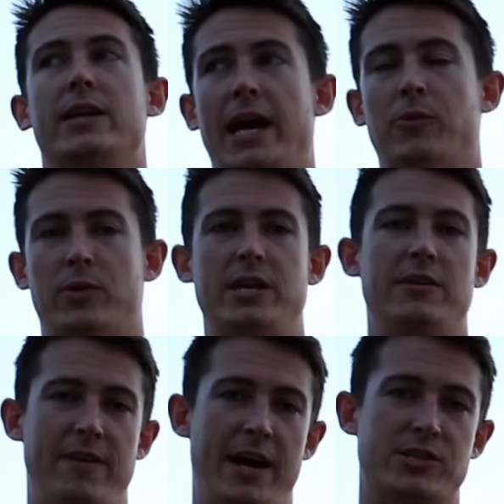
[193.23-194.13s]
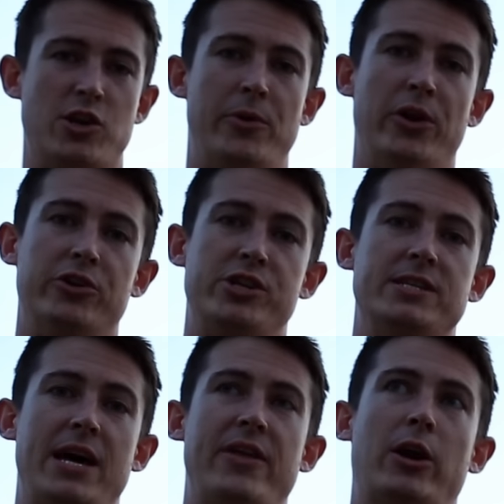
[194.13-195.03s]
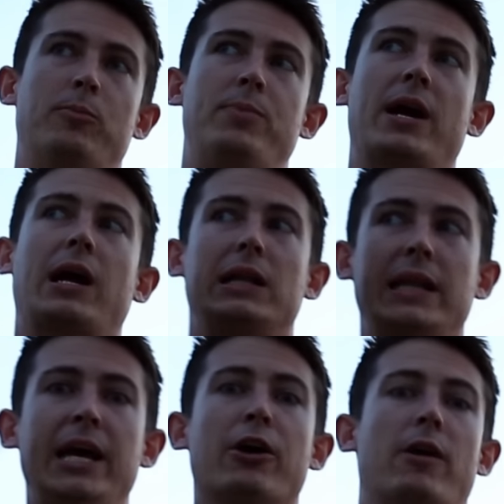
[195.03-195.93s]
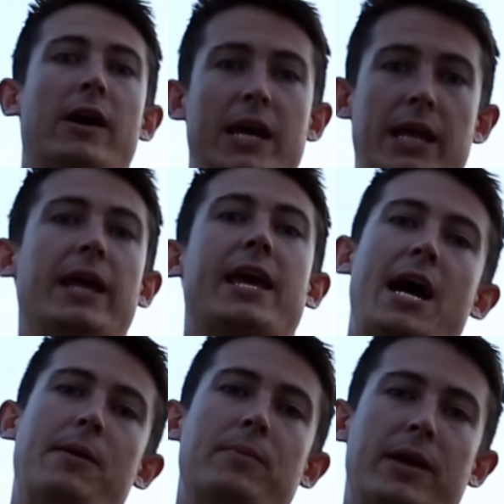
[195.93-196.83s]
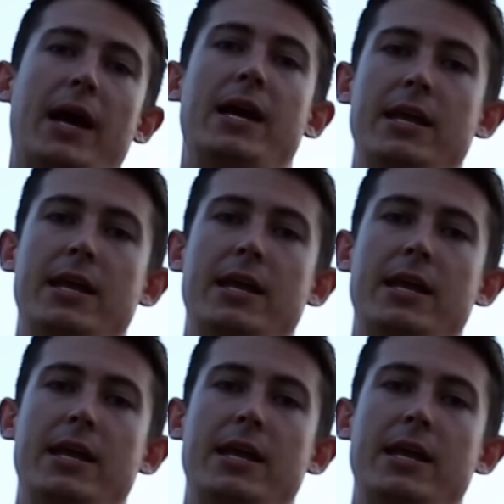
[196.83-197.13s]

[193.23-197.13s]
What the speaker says: Get with the advanced terminologies and that'll be a clearer inner game, okay?